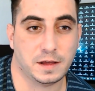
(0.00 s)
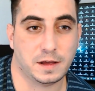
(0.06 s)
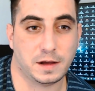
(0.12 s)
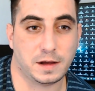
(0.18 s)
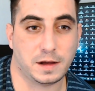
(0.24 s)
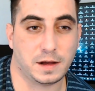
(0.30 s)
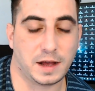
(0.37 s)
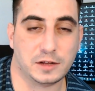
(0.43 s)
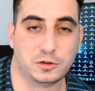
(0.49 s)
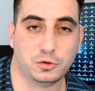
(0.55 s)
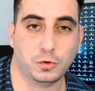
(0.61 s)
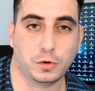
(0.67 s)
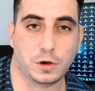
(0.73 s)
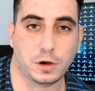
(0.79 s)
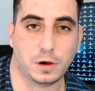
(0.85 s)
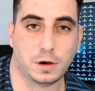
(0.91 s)
I
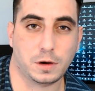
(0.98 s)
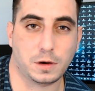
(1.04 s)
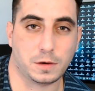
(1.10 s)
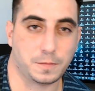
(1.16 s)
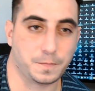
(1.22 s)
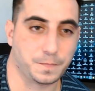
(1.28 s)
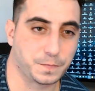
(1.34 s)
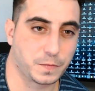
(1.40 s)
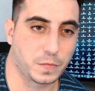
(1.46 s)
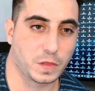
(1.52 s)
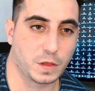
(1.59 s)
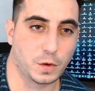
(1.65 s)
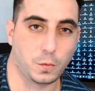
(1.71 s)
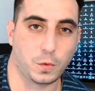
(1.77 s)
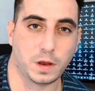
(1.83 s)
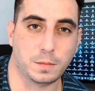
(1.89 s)
took
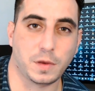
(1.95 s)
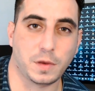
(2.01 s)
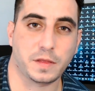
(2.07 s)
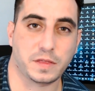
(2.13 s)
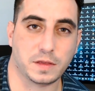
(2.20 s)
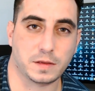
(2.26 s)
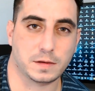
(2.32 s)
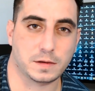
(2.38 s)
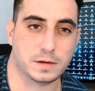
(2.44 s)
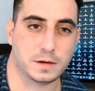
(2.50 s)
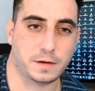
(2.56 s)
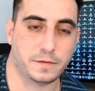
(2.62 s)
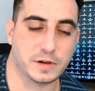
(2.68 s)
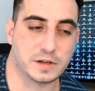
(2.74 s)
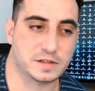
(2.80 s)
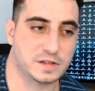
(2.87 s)
1 month
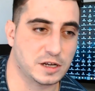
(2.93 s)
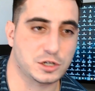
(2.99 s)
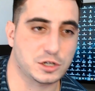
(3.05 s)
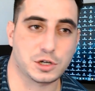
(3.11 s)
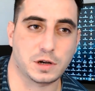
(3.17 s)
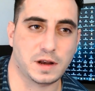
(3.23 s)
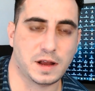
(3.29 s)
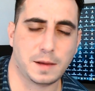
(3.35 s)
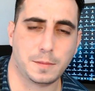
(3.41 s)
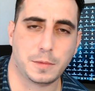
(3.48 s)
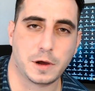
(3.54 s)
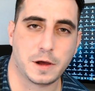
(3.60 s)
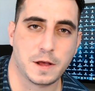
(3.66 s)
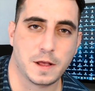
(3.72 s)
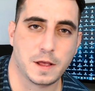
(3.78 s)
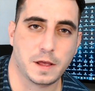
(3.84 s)
of extension lab,
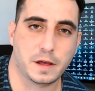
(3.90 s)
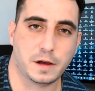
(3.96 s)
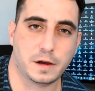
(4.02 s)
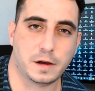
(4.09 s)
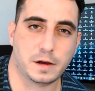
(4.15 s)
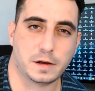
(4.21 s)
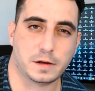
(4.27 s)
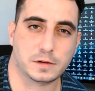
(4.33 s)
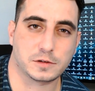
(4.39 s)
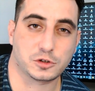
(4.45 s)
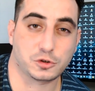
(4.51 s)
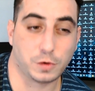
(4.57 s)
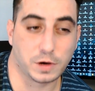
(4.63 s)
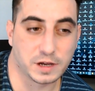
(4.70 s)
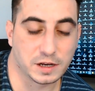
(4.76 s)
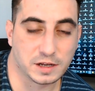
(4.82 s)

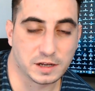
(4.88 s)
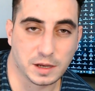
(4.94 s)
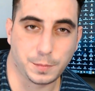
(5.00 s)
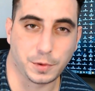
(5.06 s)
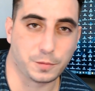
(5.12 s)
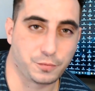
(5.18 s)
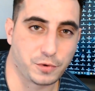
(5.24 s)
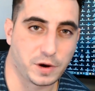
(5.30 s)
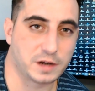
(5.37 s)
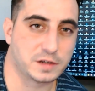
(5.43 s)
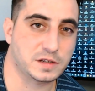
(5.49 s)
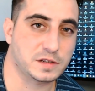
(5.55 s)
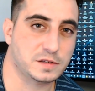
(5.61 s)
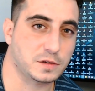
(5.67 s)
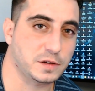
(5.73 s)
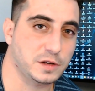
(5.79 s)
so I can keep on
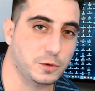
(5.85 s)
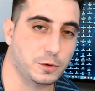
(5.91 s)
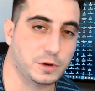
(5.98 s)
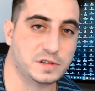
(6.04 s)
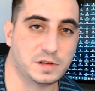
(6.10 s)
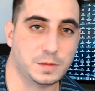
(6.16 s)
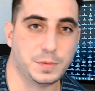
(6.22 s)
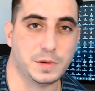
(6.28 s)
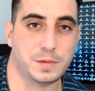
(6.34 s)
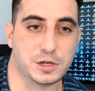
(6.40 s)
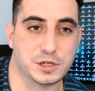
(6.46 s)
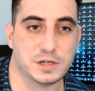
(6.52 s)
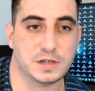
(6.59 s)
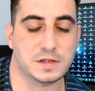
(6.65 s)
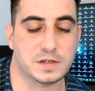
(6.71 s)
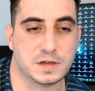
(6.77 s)
practice on the OSCP
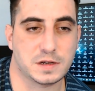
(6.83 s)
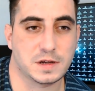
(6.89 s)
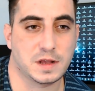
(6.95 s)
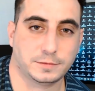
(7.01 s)
machines.